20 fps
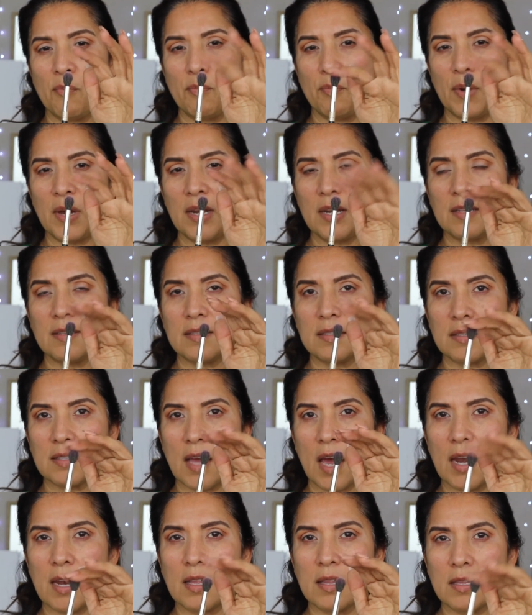but it's
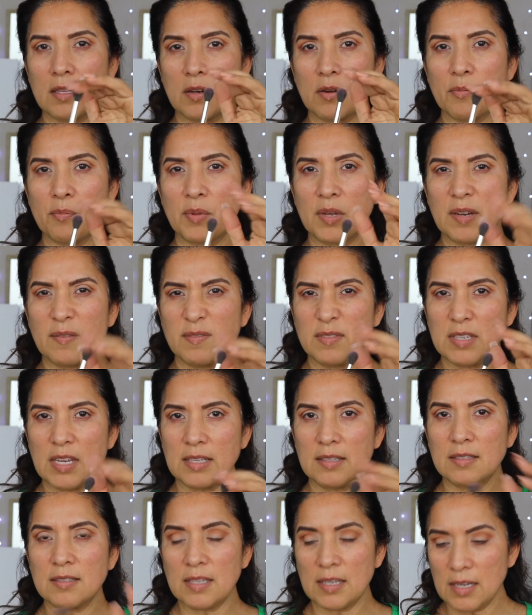got a little bit of
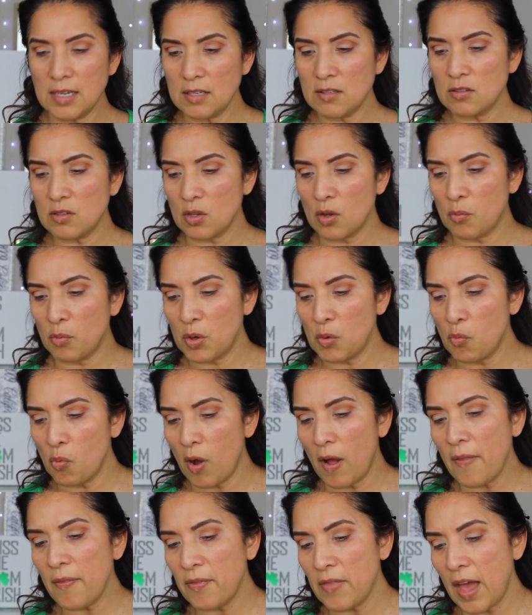density, so we
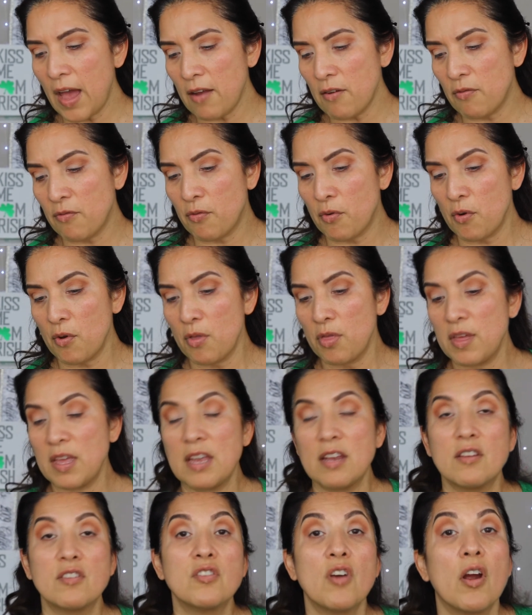want that for
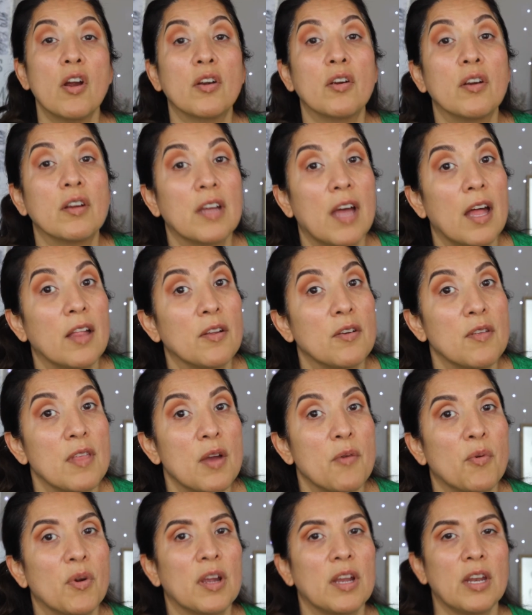the darker color
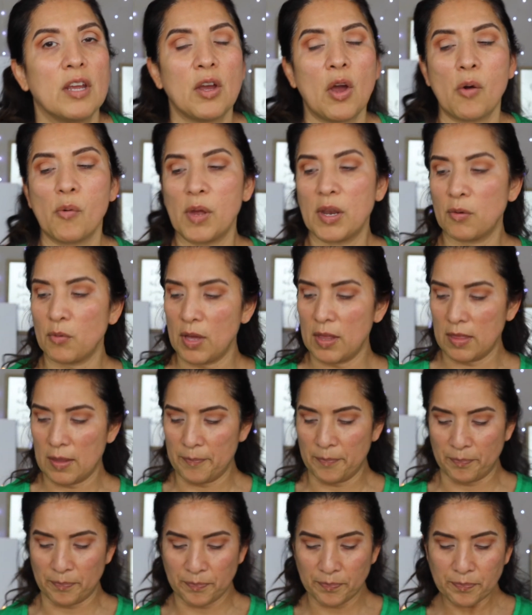that we're gonna go in with.
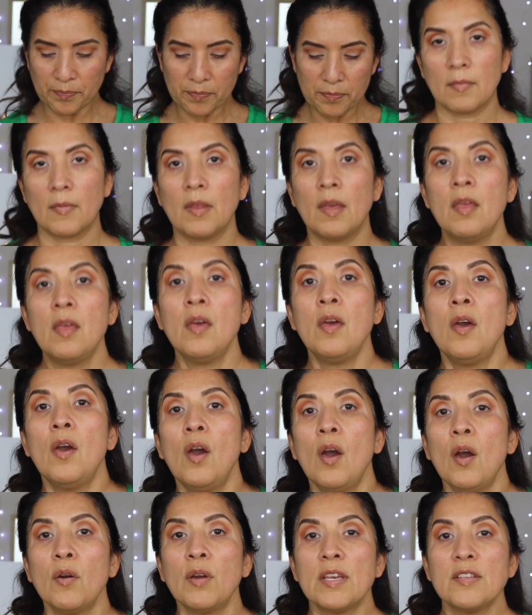
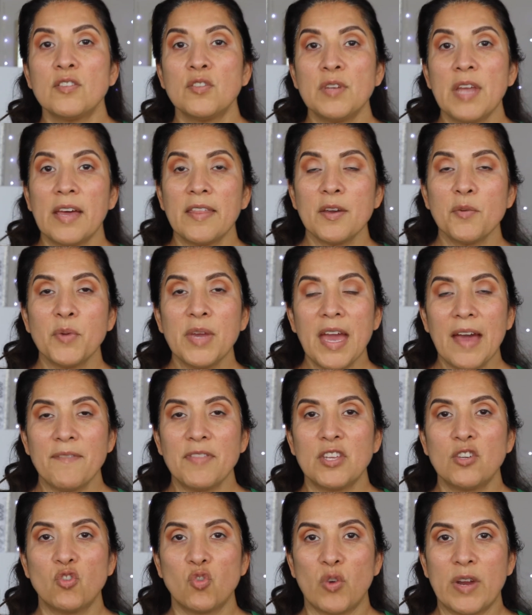Okay, so now that we have
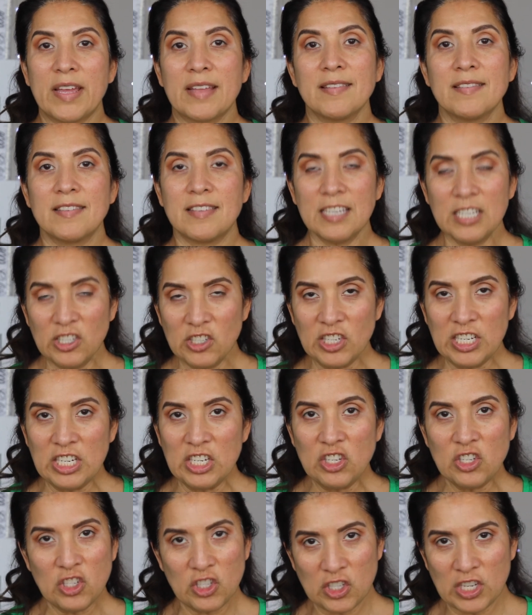the
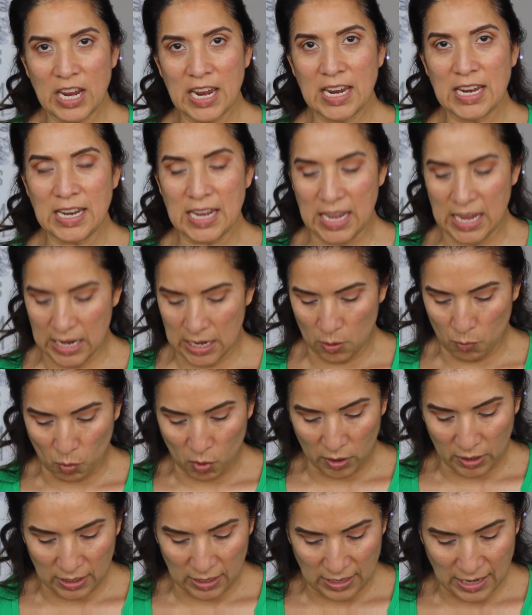transition shade in,
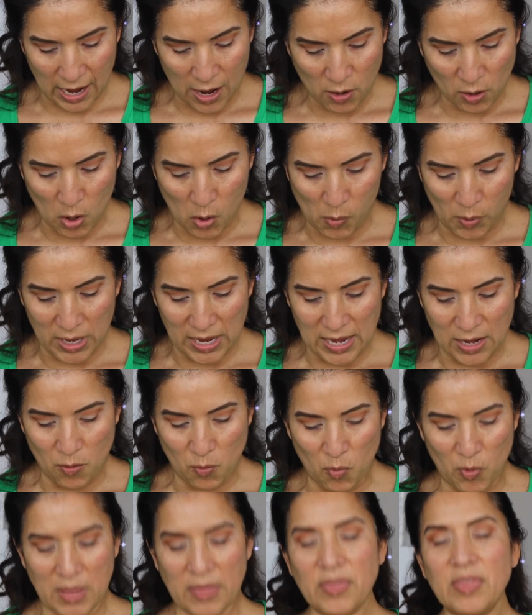we're gonna now go
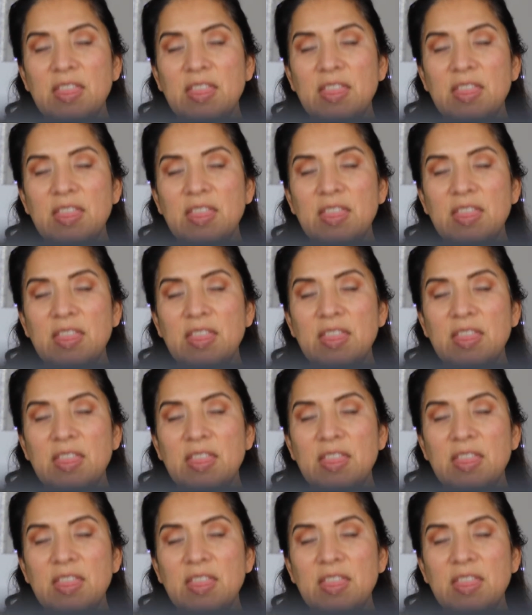in with